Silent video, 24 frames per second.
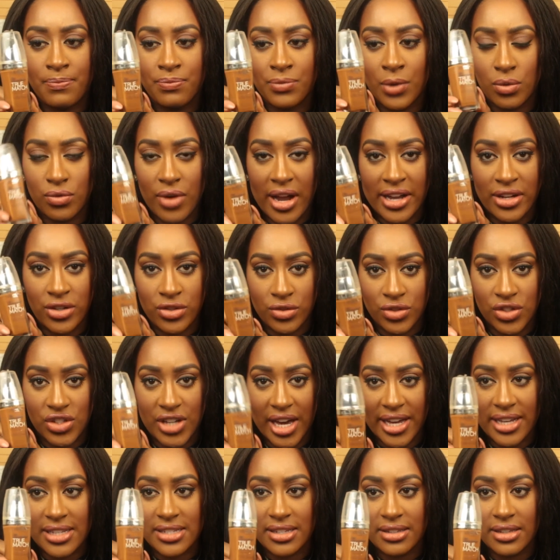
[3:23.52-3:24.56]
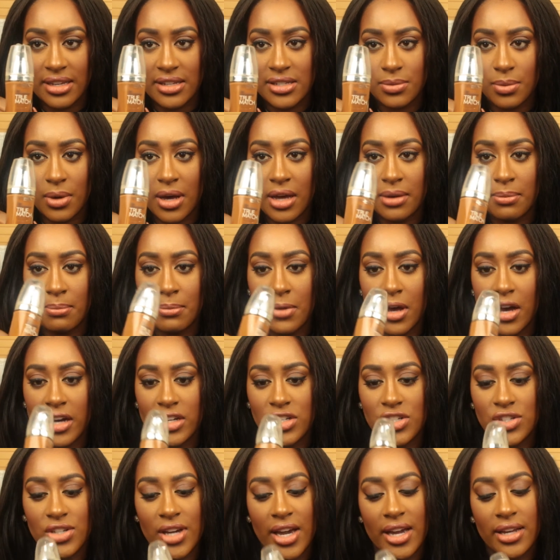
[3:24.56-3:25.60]
range of shades in this one. My
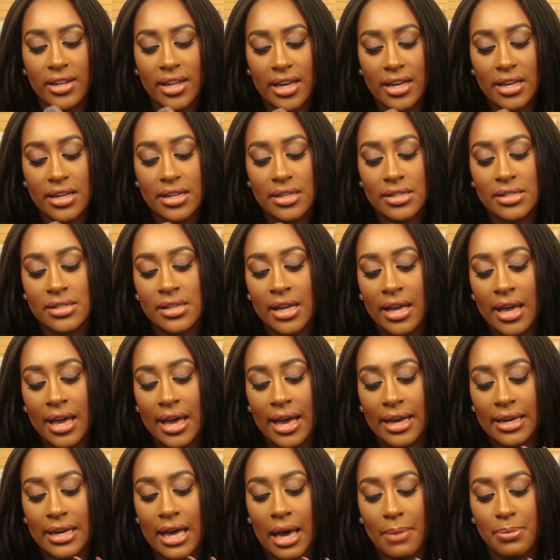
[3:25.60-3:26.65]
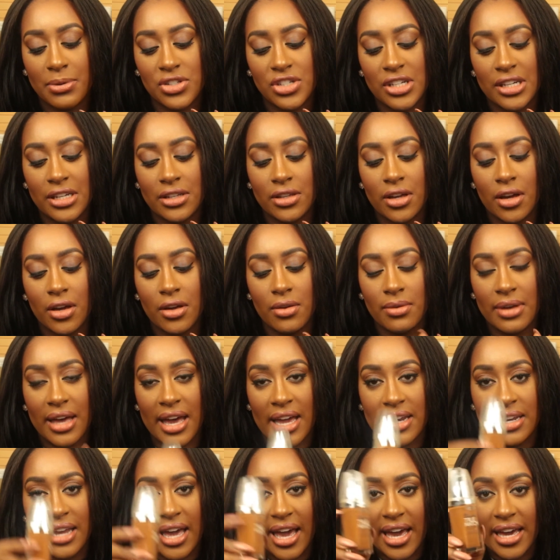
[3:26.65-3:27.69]
shade is Cappuccino
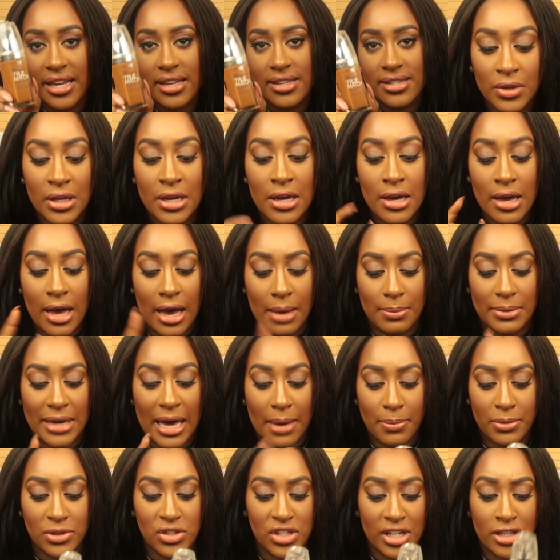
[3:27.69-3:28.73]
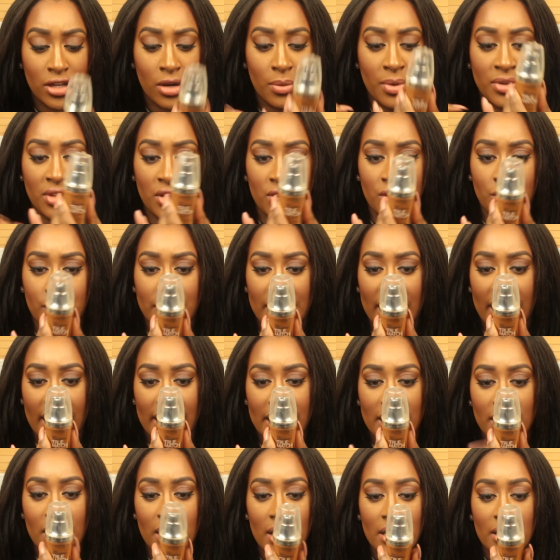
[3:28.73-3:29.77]
N8. I'm Cappuccino in the
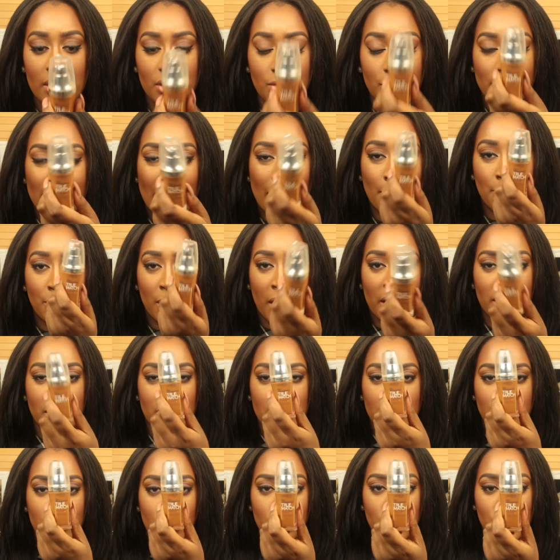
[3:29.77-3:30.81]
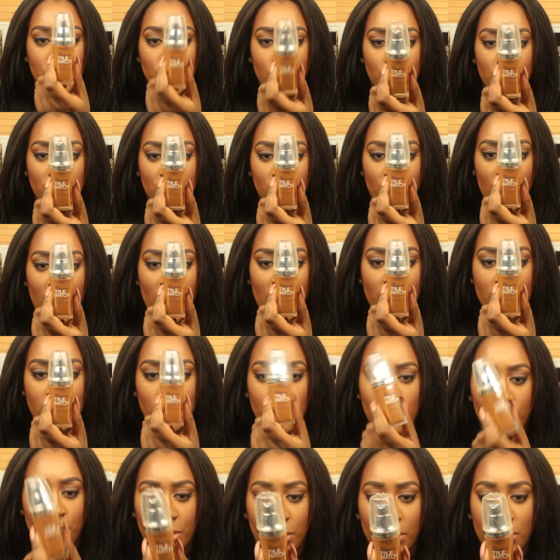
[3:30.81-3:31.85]
UK. You can buy this from Superdrugs
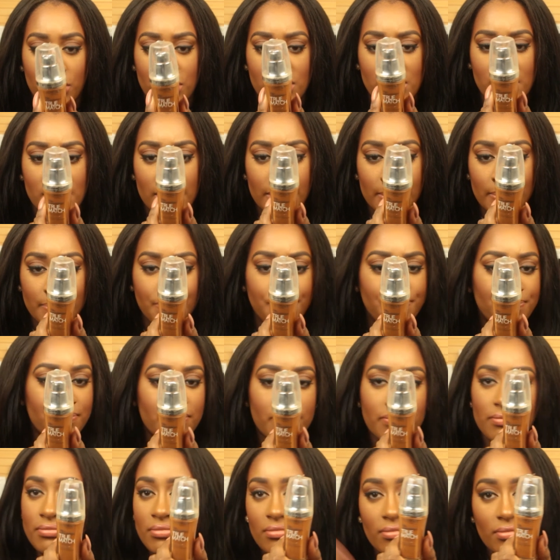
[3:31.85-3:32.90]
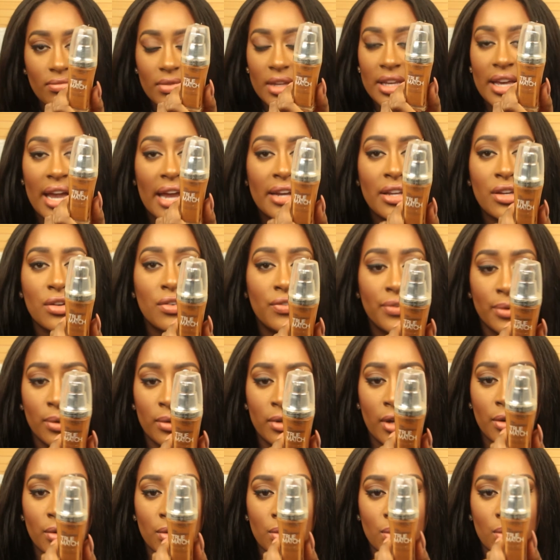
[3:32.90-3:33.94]
or Boots, any of your
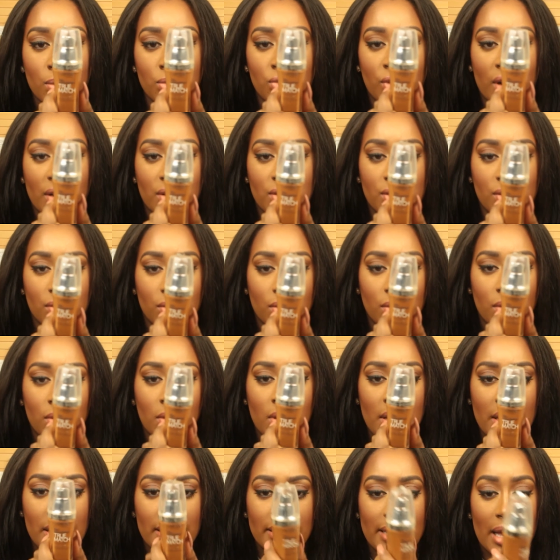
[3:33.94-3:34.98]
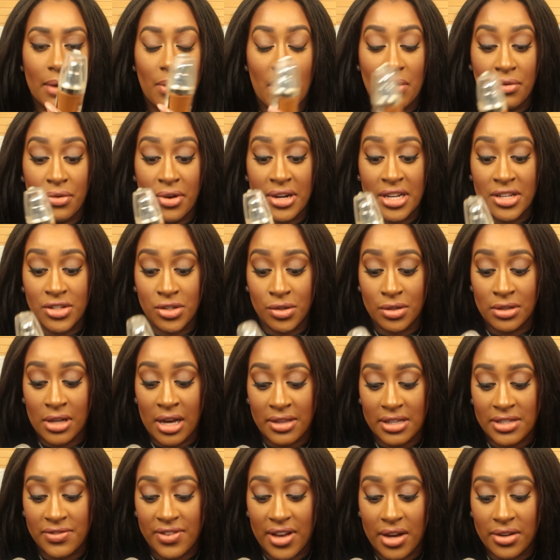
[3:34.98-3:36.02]
local drugstore. Now, I really do like
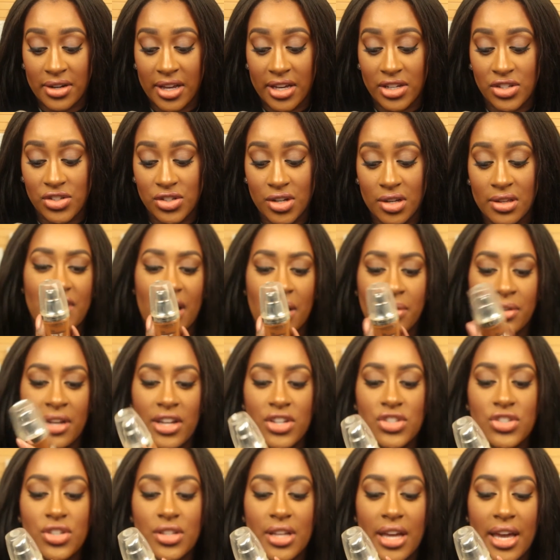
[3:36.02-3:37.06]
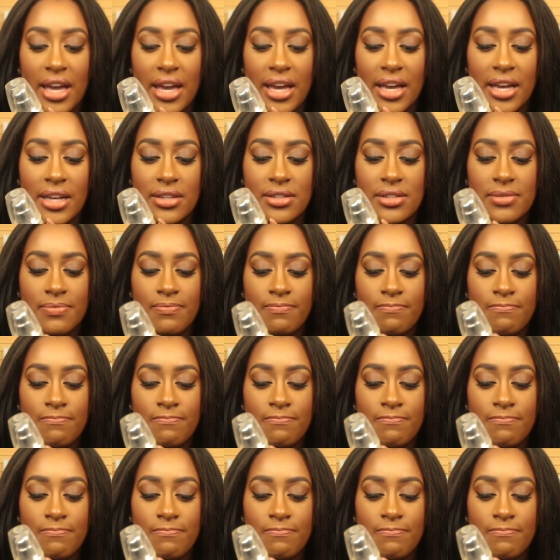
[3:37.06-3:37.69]
this foundation. Foundation is,